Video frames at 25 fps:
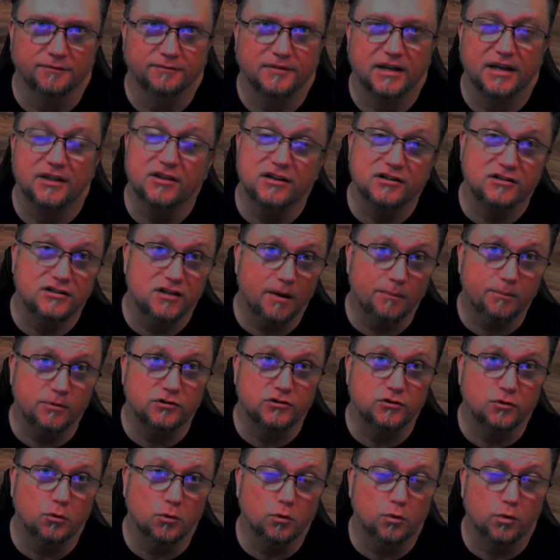In this
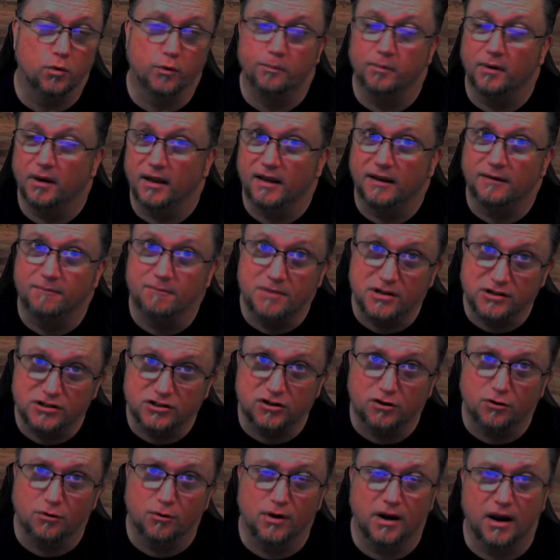episode, we're playing
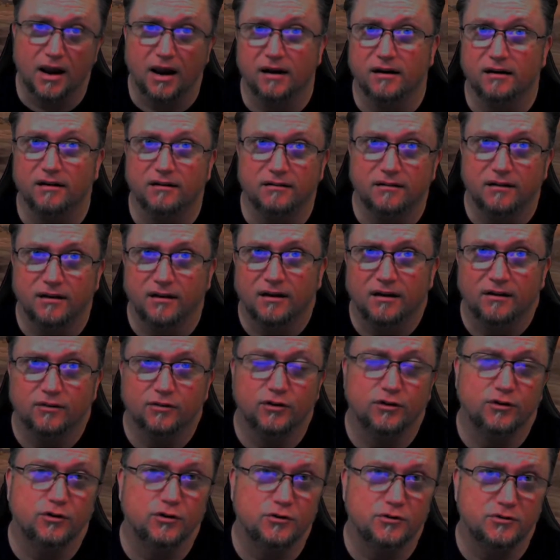Miscreated,
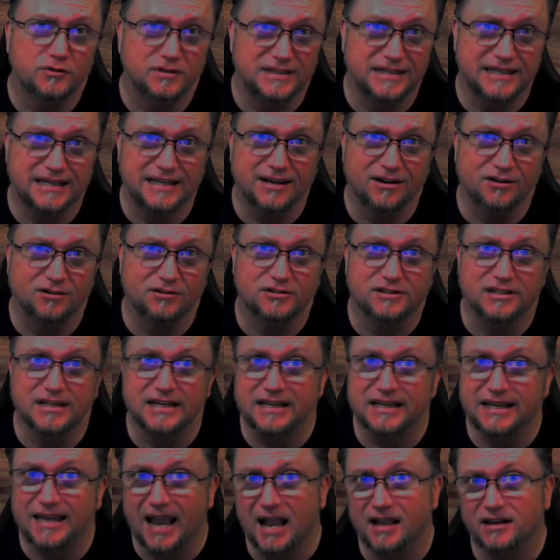the new
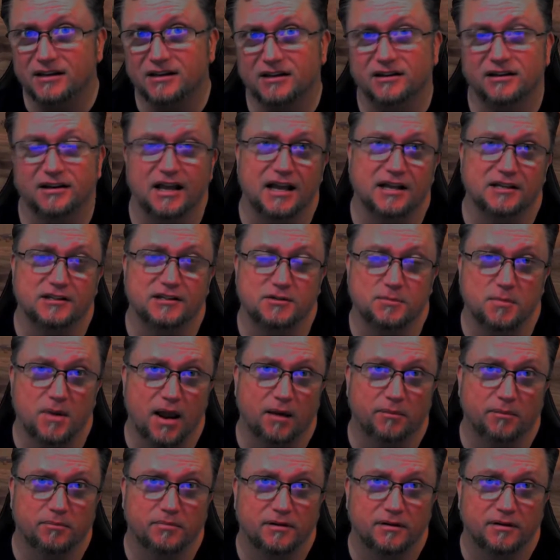DLC Canyonlands
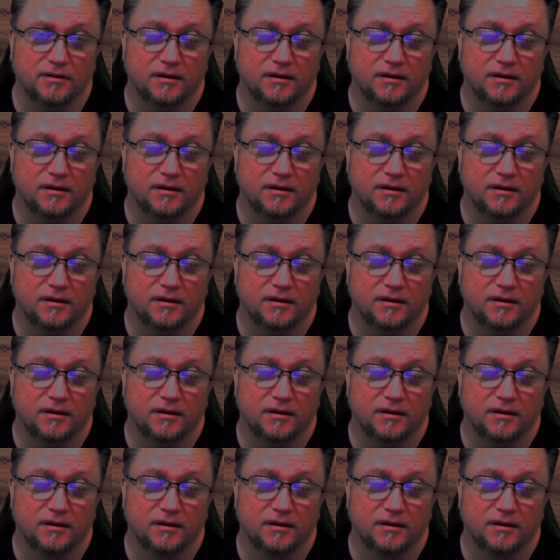map.